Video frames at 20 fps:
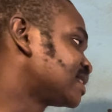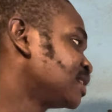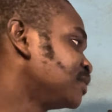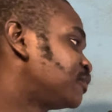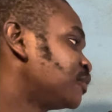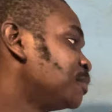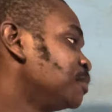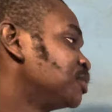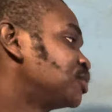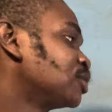
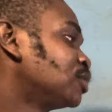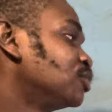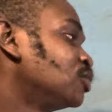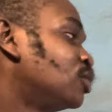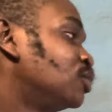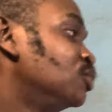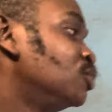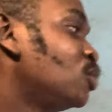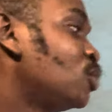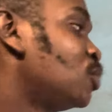information
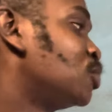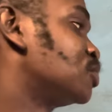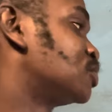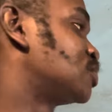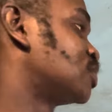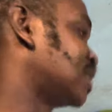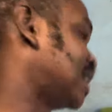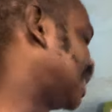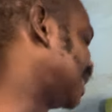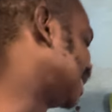on
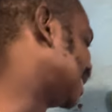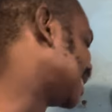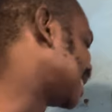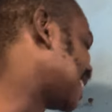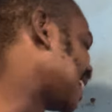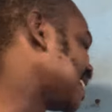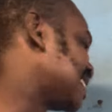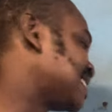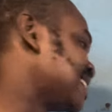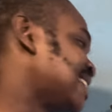oath and in
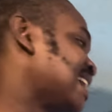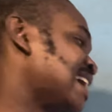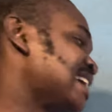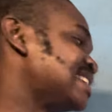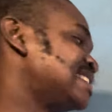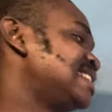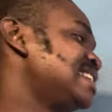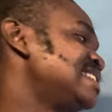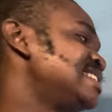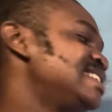writing
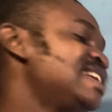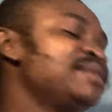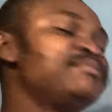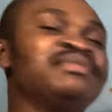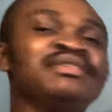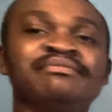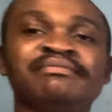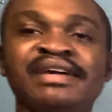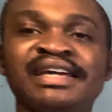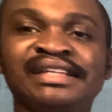has this day
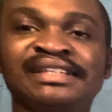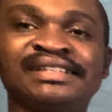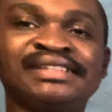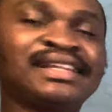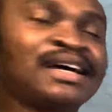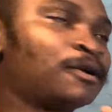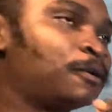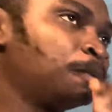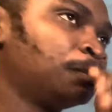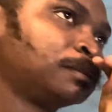been made.
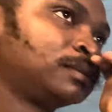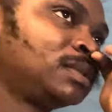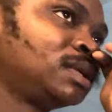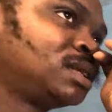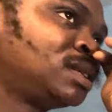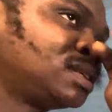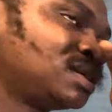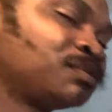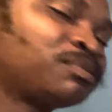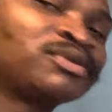Now, it
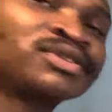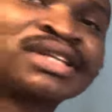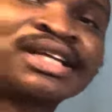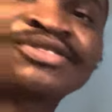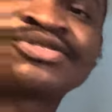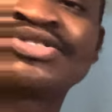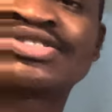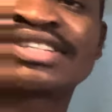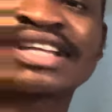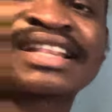is important
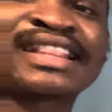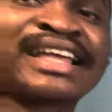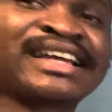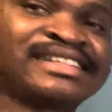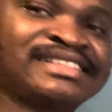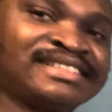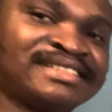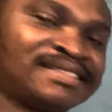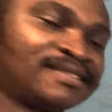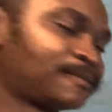to start like
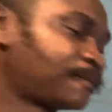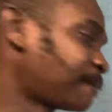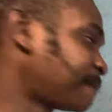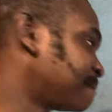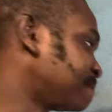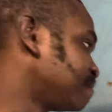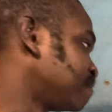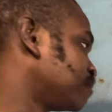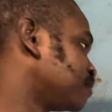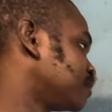this.
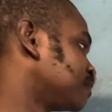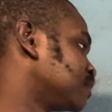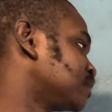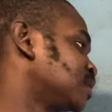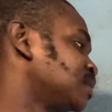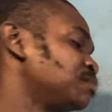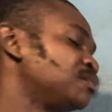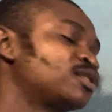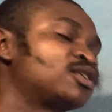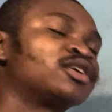
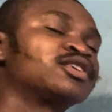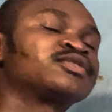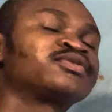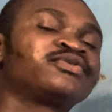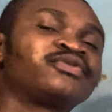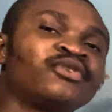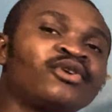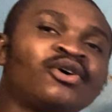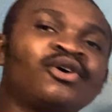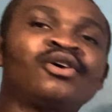Because
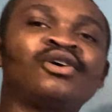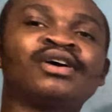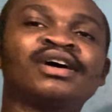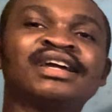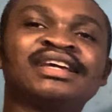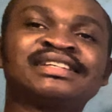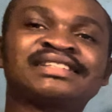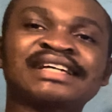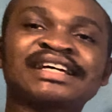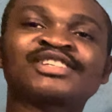for
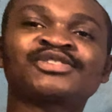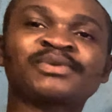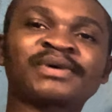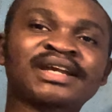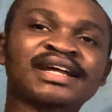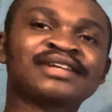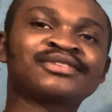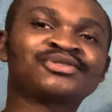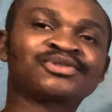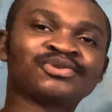a search
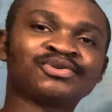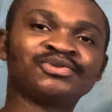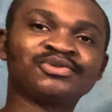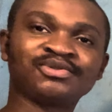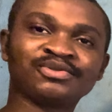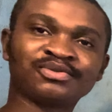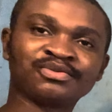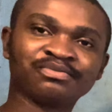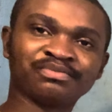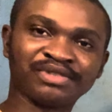warrant to
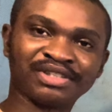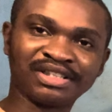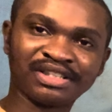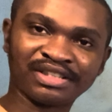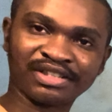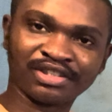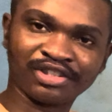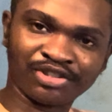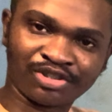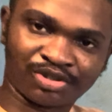be
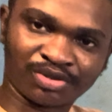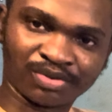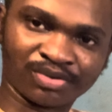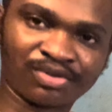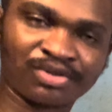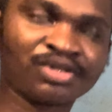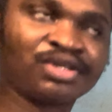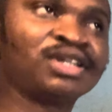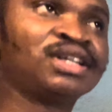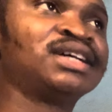
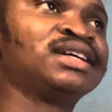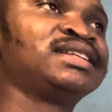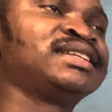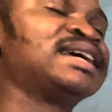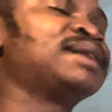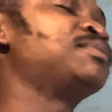issued, there